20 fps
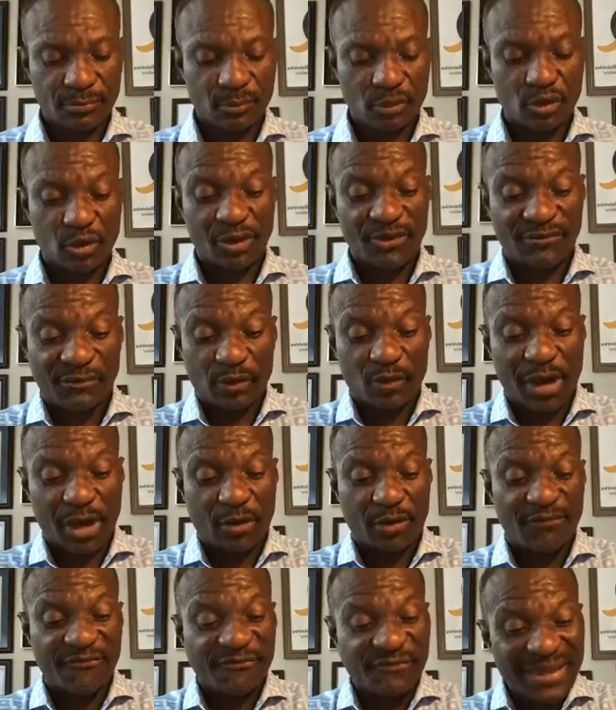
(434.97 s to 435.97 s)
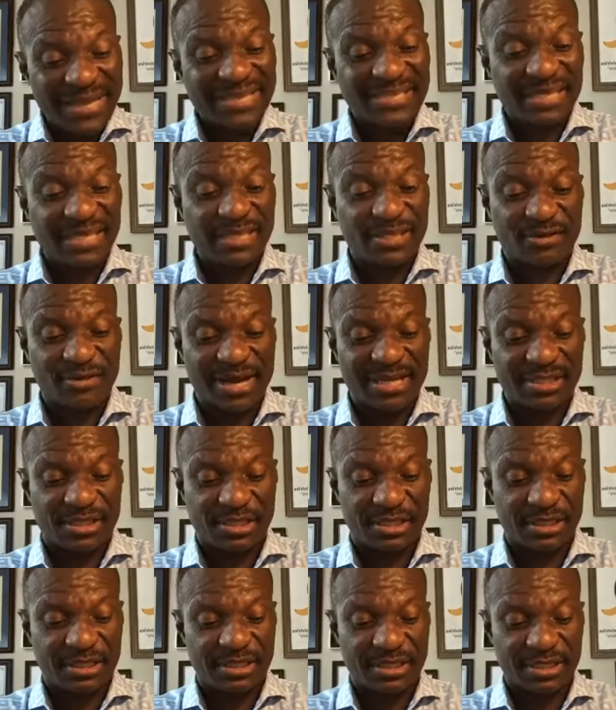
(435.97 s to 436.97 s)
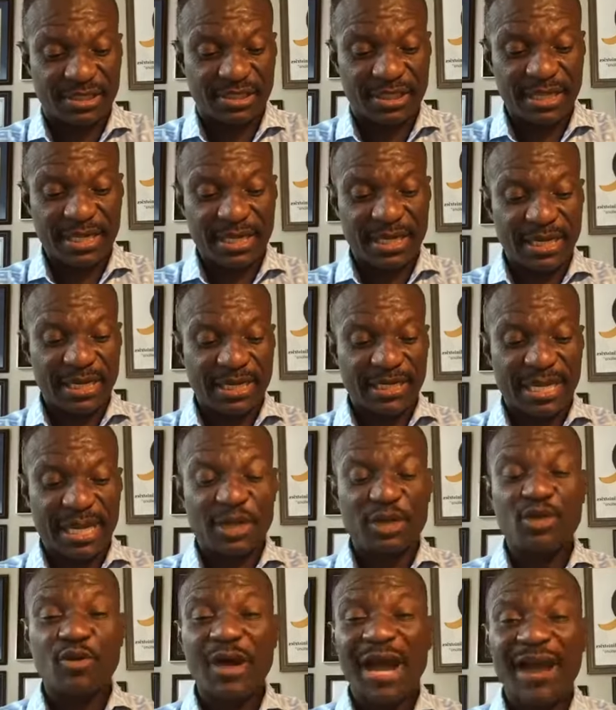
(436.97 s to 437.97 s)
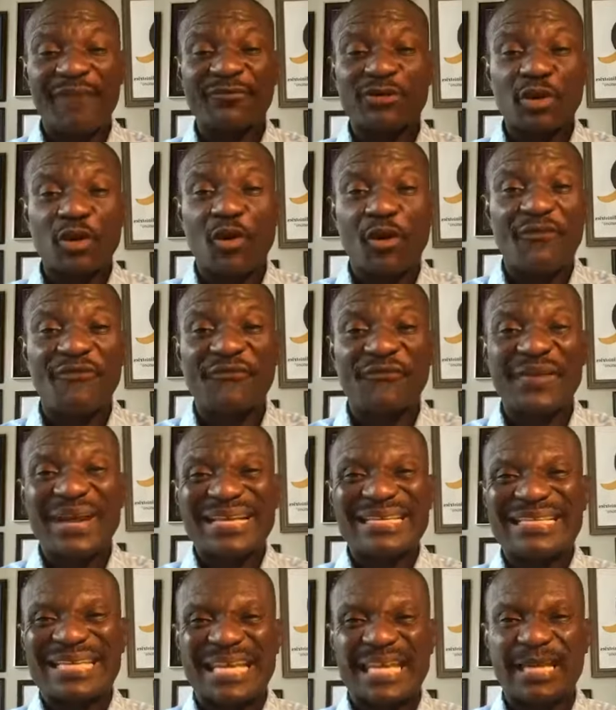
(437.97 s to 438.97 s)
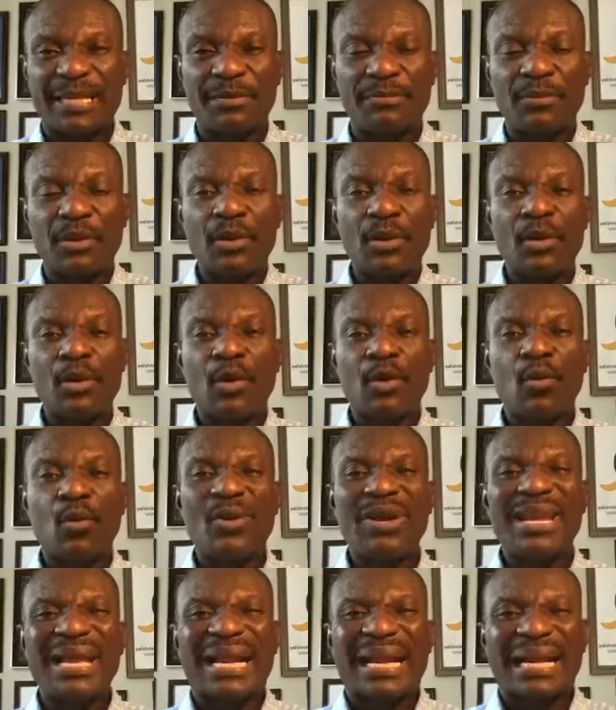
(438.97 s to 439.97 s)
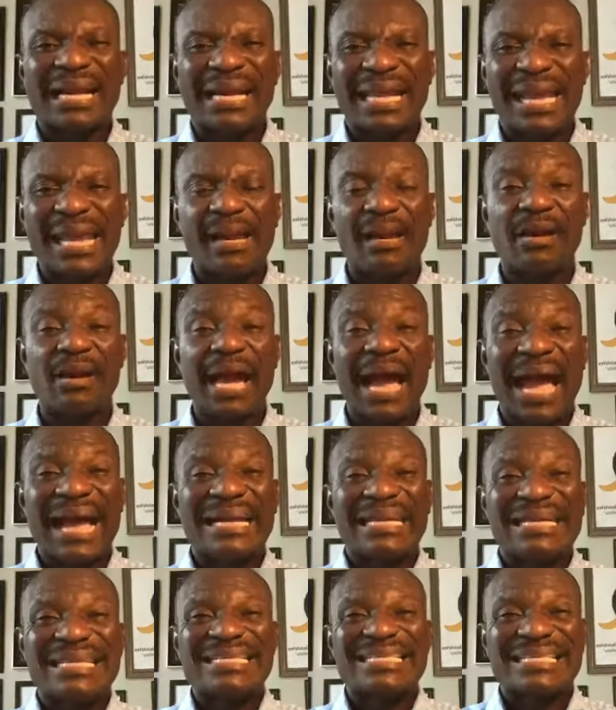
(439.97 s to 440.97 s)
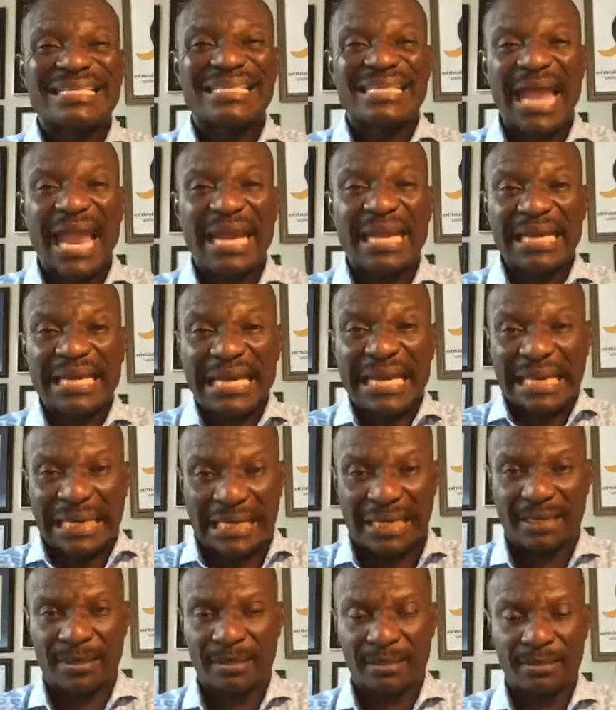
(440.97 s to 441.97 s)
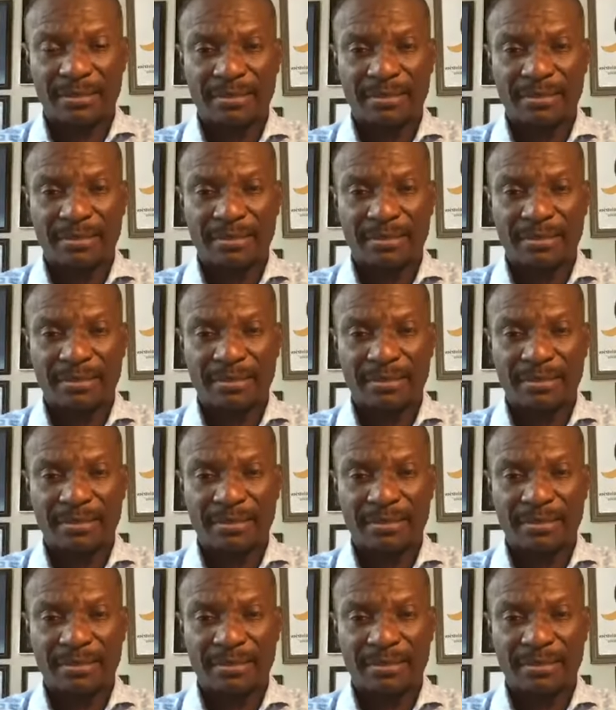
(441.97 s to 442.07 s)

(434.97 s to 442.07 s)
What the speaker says: So if you are confessing Christ Jesus, then you have to confess him with a clear understanding.